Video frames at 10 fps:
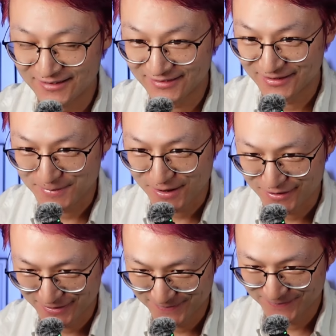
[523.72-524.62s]

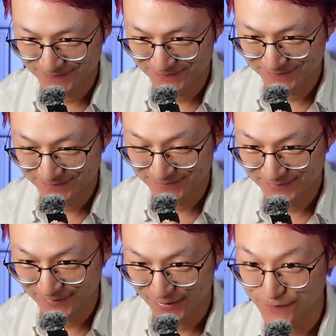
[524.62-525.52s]
T-Body
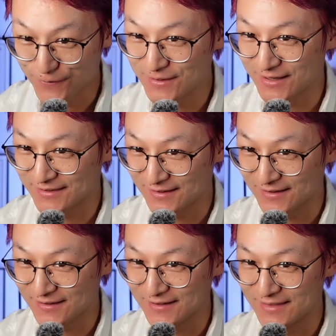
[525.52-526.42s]
for the guitar
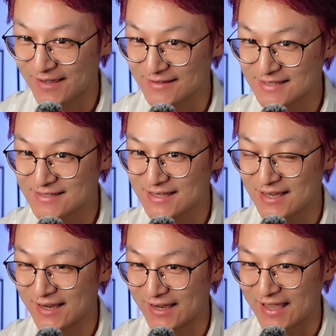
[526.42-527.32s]
that
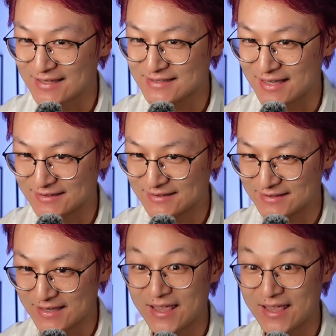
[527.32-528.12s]
he has sent.